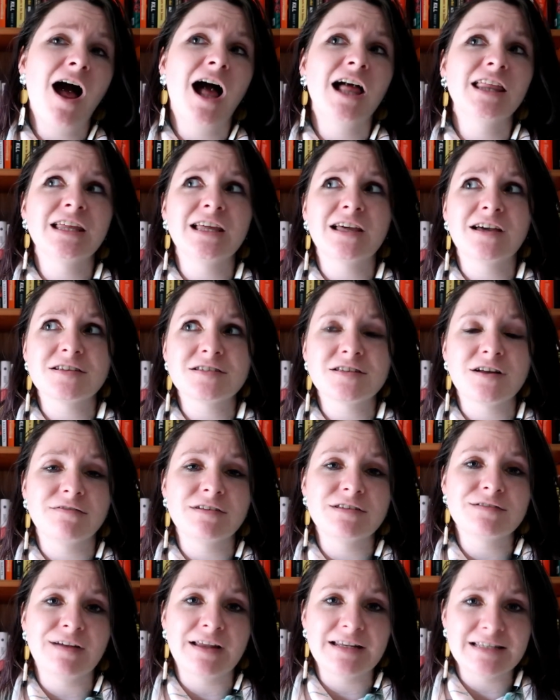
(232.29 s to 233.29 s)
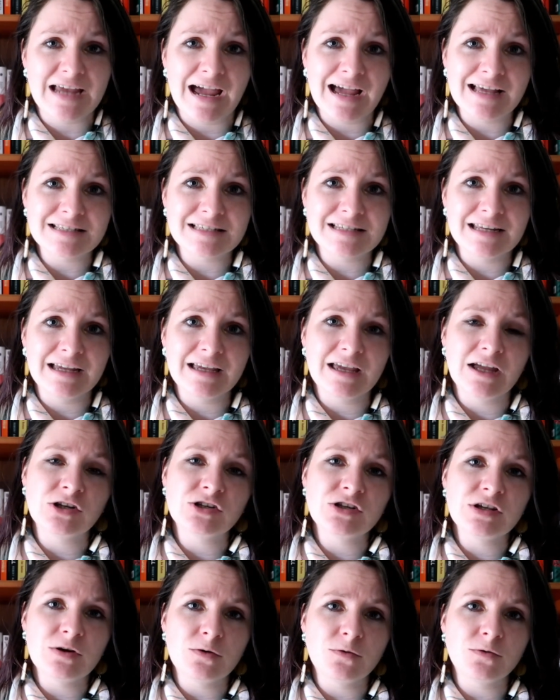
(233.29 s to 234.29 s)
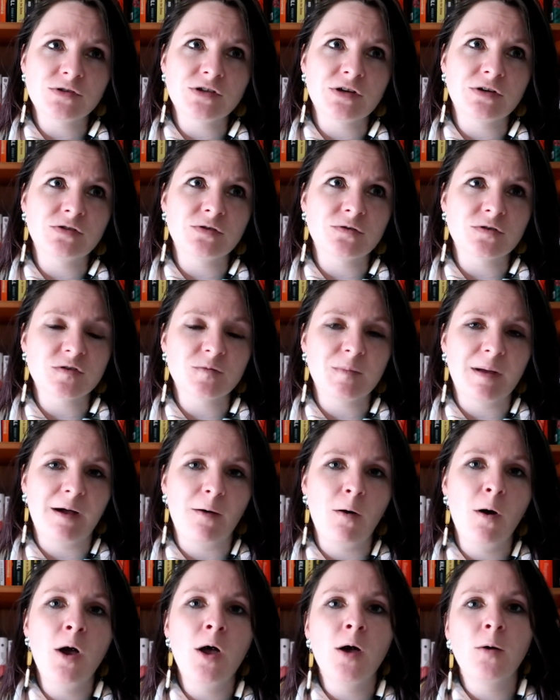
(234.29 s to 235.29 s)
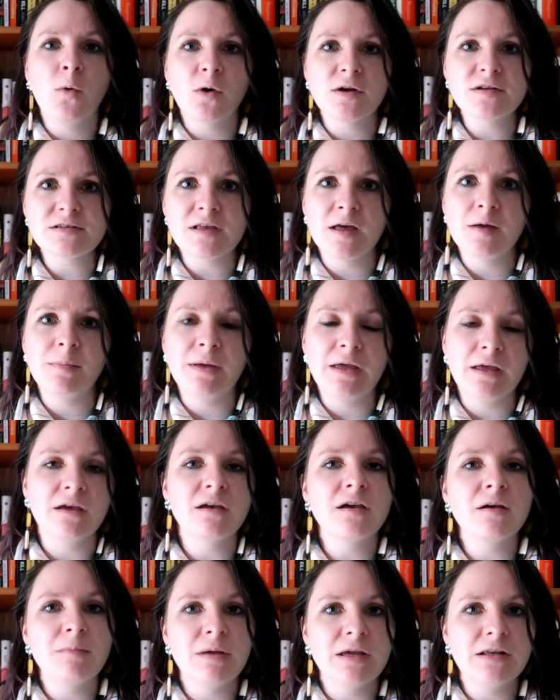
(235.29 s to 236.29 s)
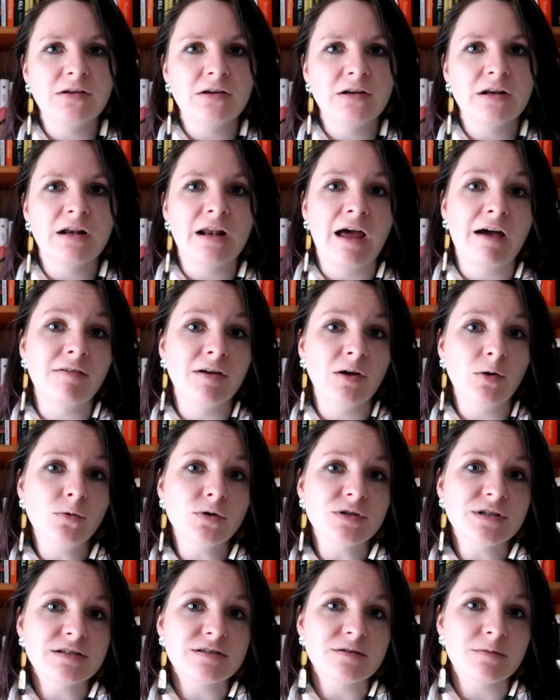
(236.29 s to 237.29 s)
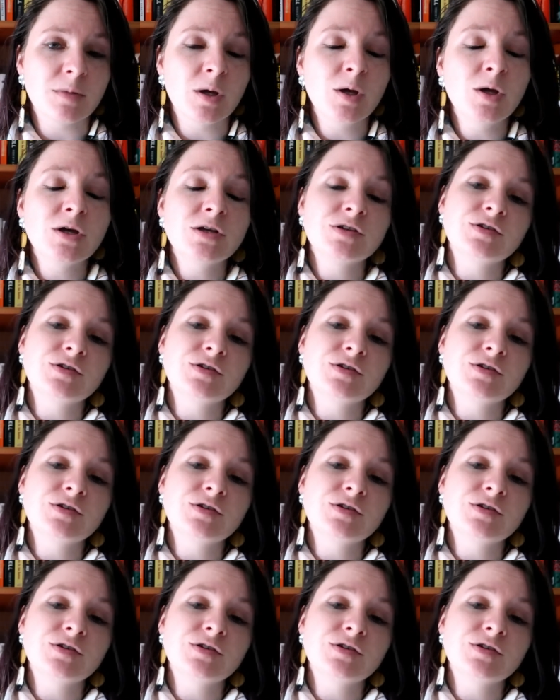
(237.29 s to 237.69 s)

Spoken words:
I think her stuff is fantastic, and she also talks about what it's like being a comedian and having autism,